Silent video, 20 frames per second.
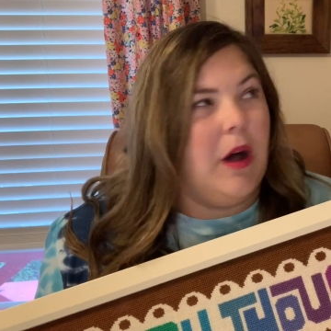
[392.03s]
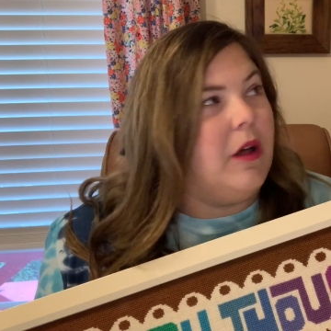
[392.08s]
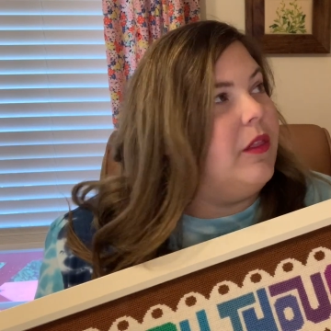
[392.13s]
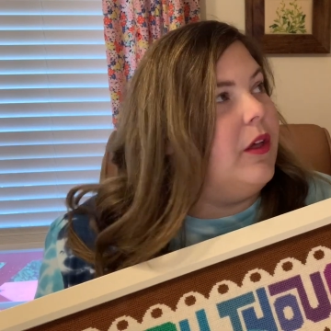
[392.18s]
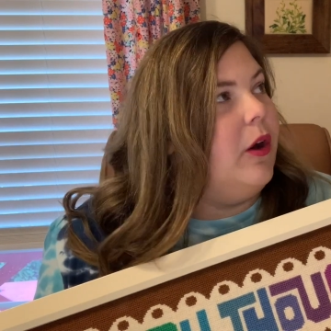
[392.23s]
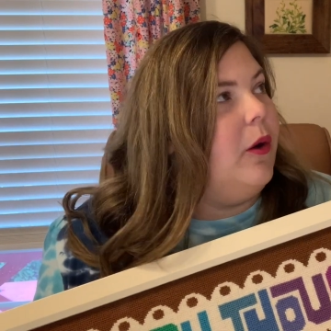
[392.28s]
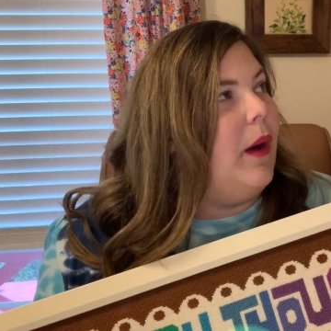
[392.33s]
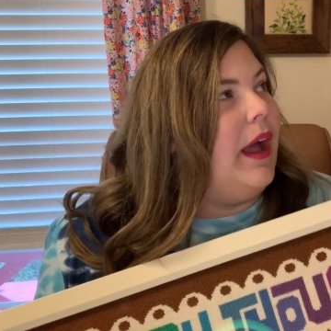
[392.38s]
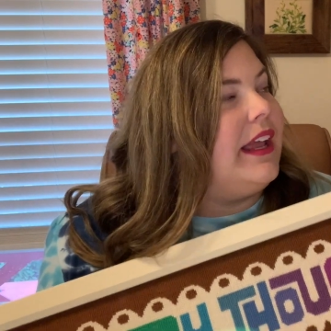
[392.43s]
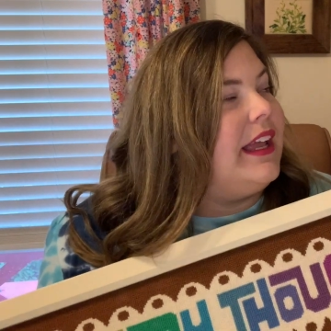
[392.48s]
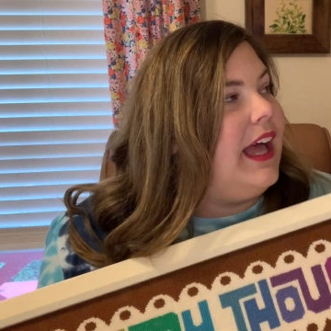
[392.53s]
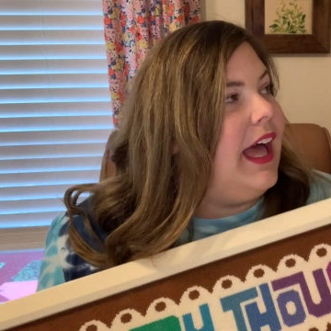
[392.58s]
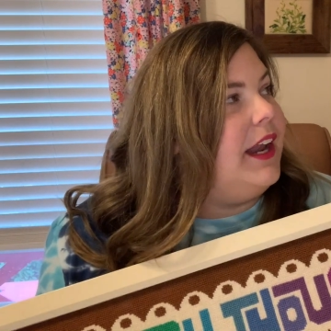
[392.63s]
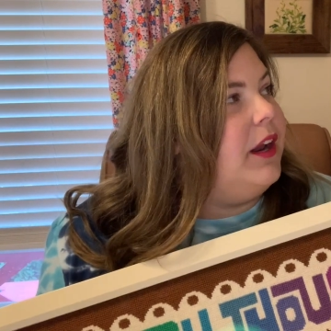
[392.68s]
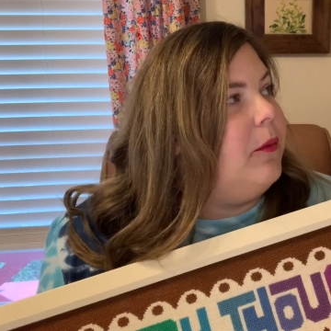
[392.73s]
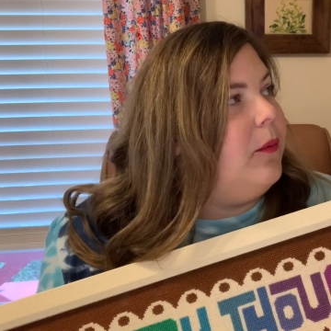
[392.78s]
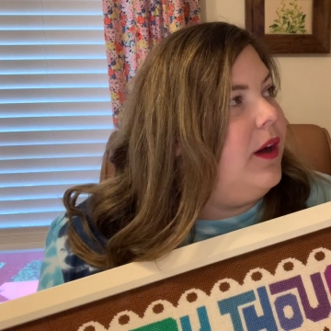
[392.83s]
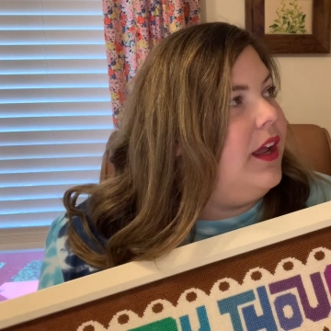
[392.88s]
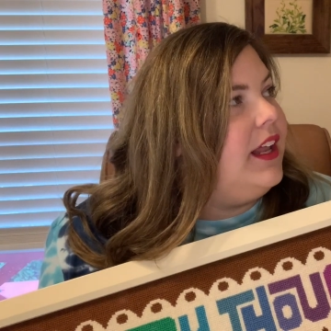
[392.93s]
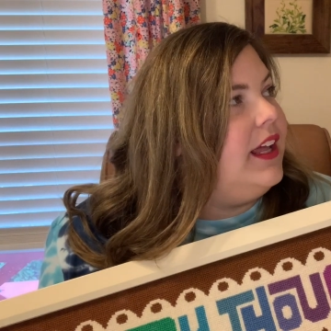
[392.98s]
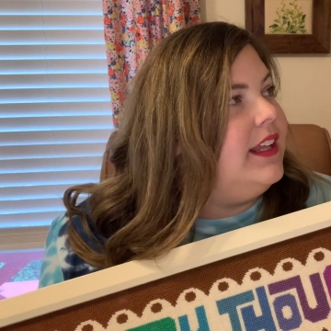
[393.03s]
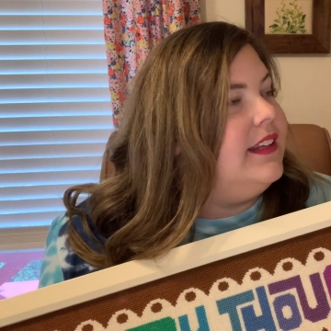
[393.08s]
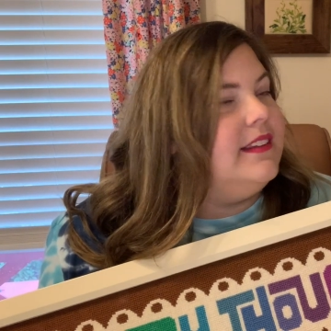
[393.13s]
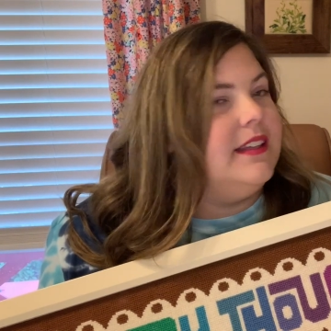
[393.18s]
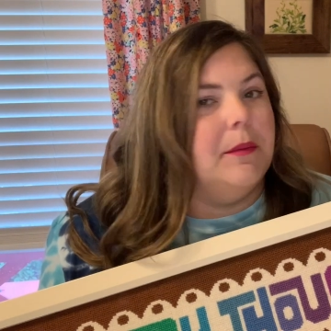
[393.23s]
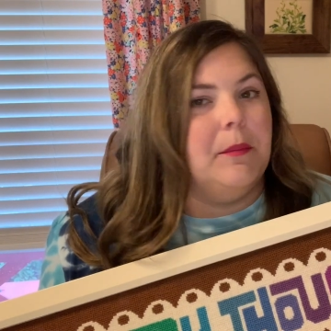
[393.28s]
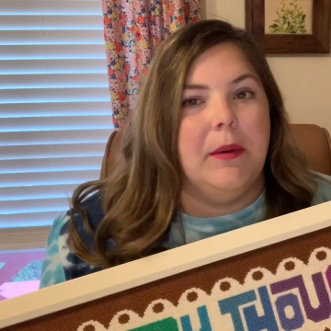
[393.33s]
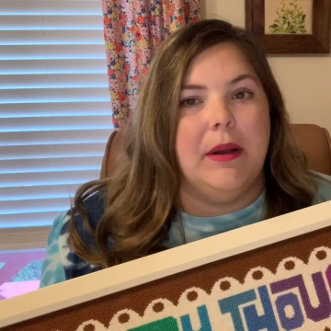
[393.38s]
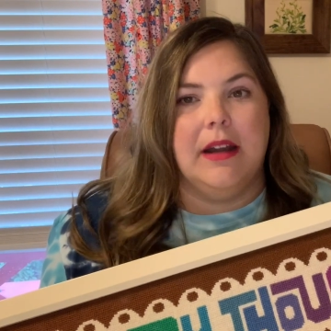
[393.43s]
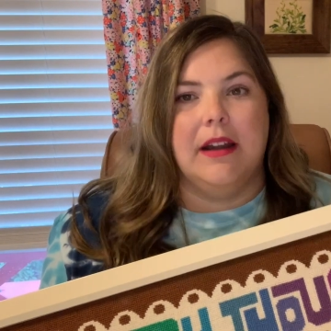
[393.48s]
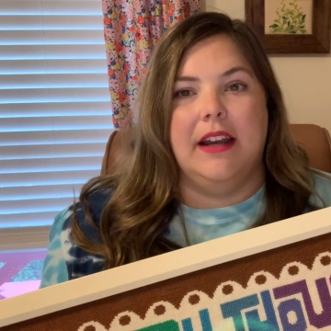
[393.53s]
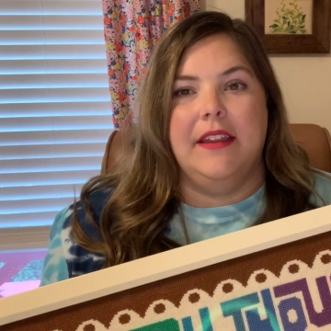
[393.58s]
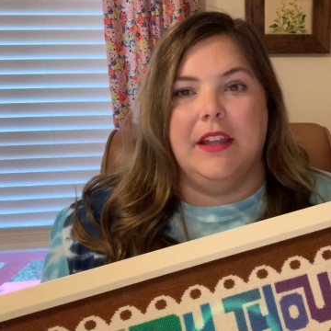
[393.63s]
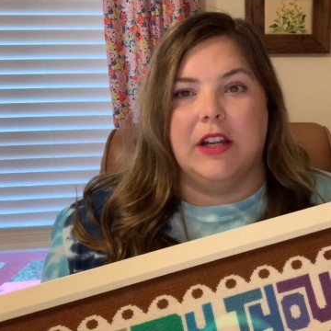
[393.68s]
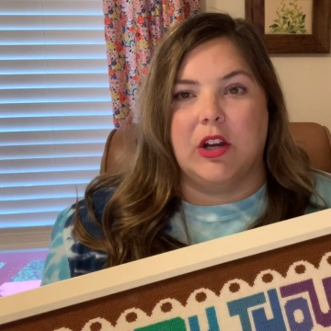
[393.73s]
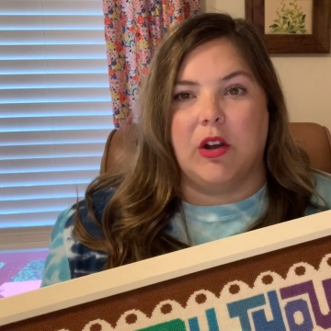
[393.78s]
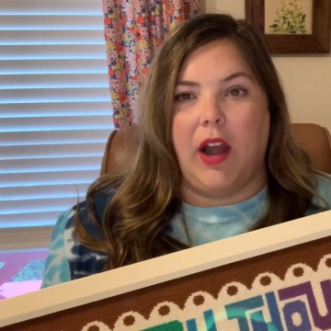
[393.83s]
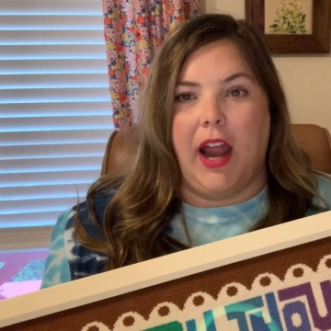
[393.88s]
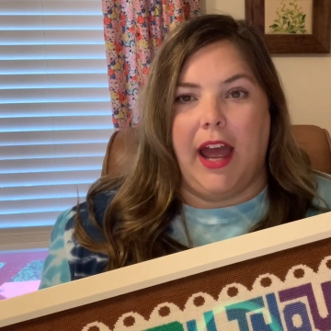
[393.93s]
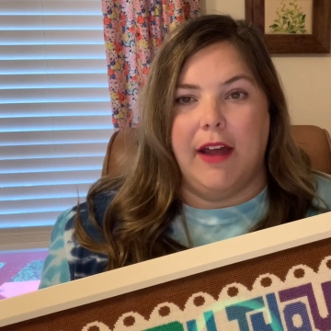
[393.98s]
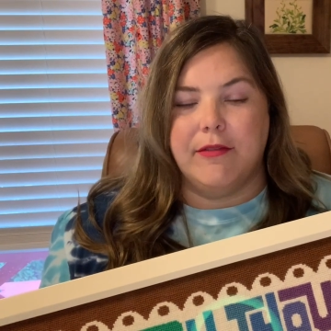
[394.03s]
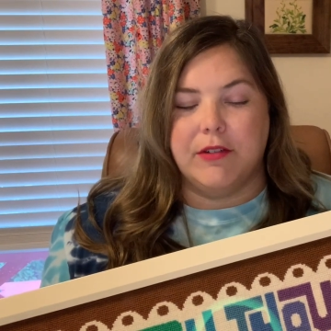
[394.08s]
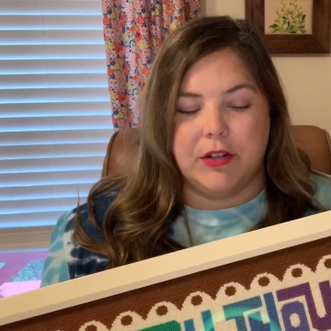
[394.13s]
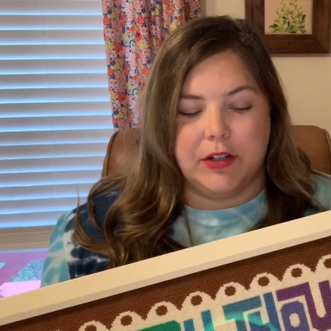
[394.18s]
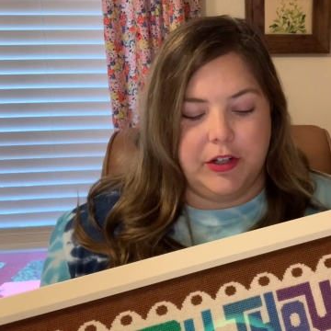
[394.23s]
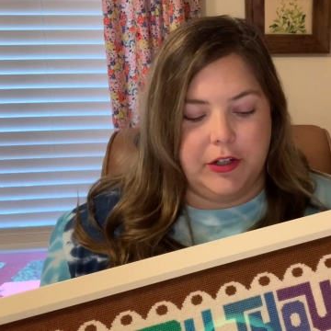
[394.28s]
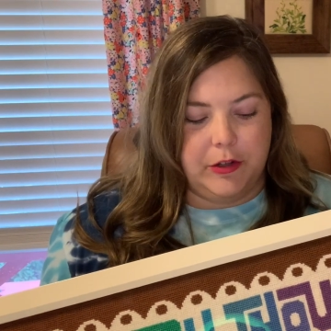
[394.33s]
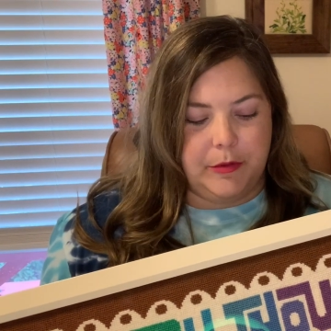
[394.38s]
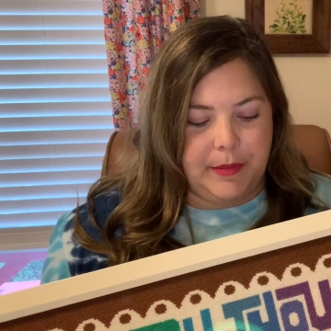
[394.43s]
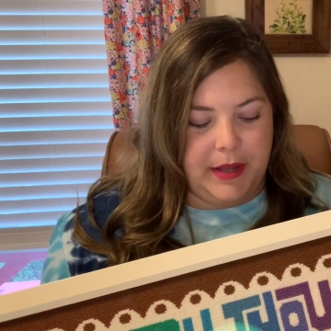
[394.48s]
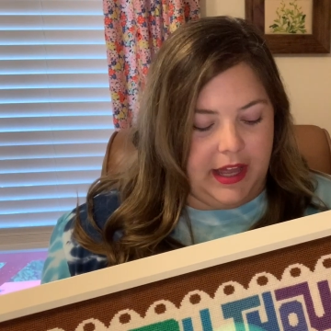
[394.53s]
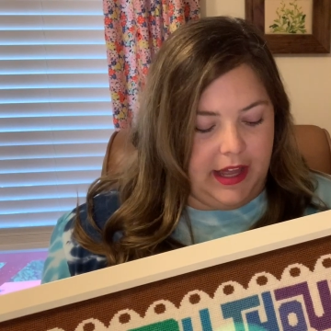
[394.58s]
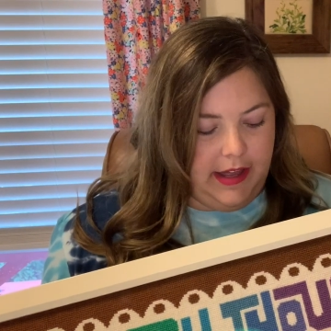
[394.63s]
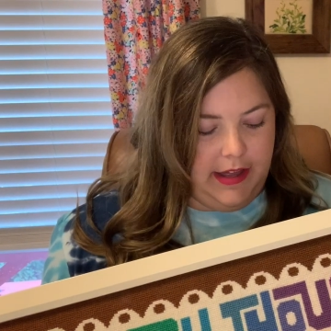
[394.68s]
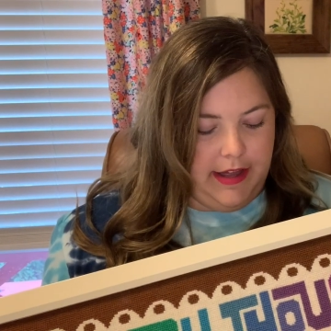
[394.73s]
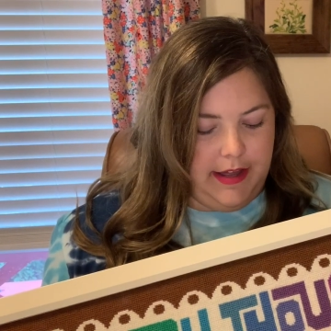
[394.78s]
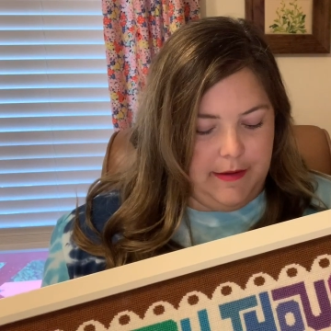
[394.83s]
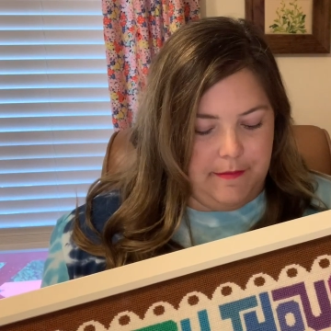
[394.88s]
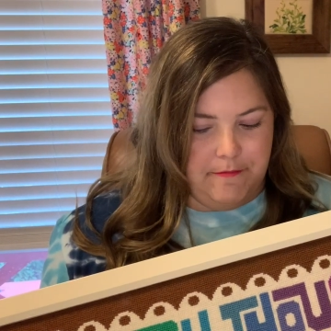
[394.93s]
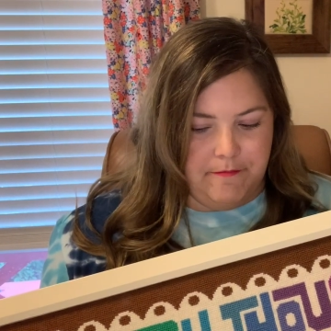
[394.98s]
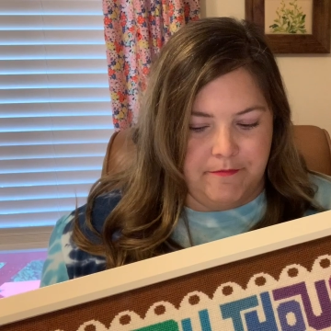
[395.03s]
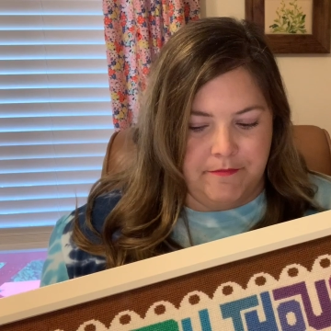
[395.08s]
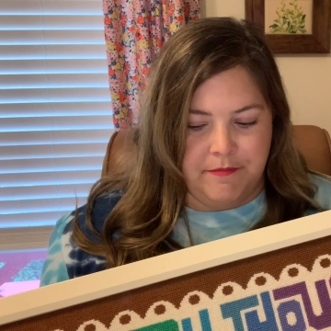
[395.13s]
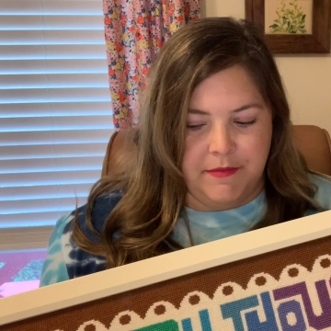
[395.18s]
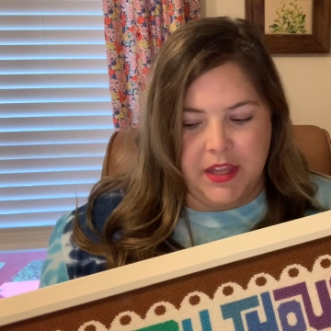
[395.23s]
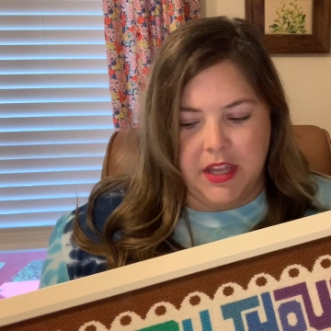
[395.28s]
although I kind of want it somewhere in the craft room.